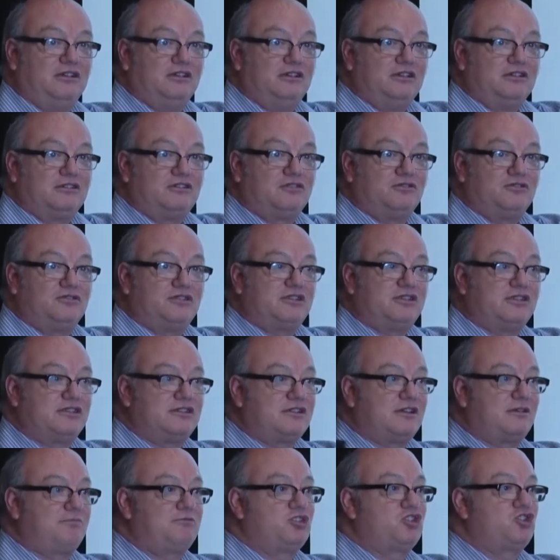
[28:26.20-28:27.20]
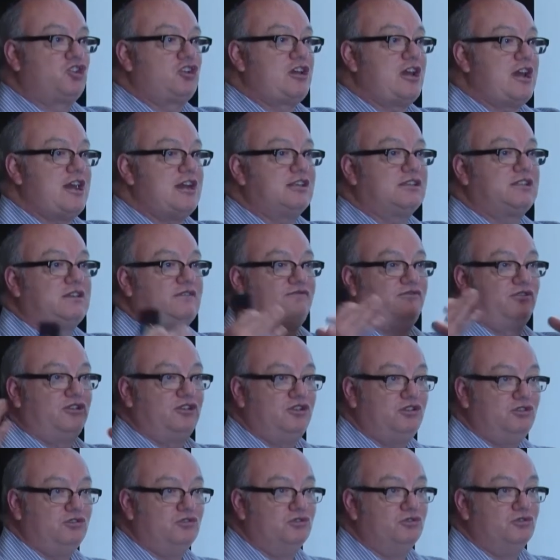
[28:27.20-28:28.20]
So this is a chance for
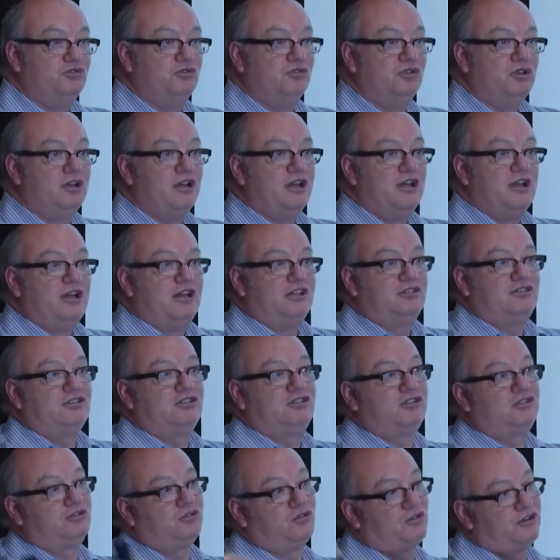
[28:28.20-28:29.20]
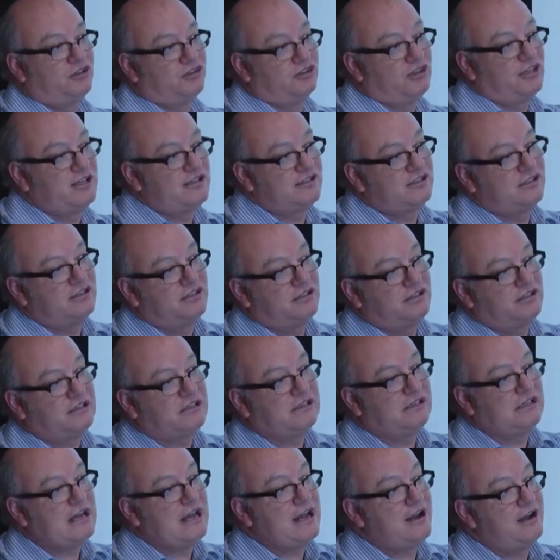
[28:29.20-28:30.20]
you to store things in the
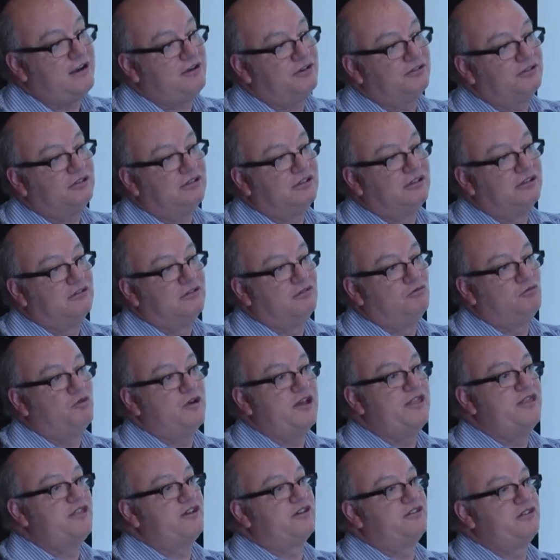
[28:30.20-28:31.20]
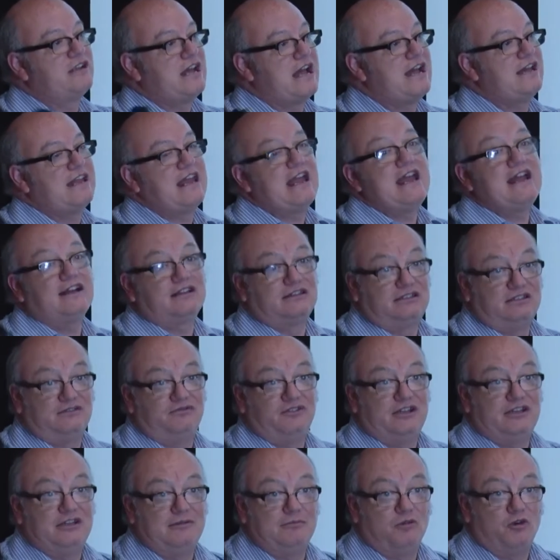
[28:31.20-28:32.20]
cloud when they're not active
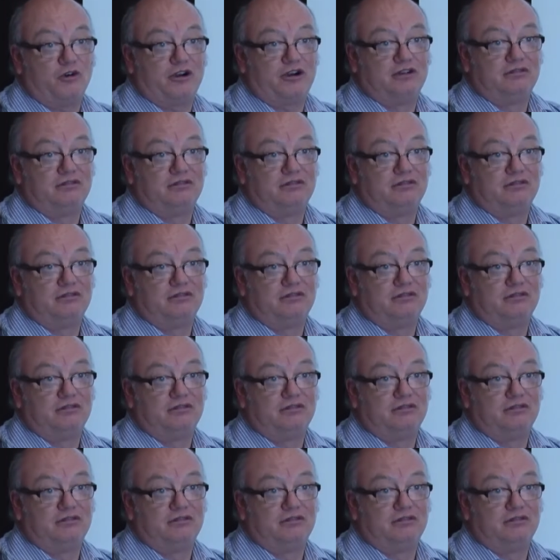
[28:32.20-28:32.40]
anymore.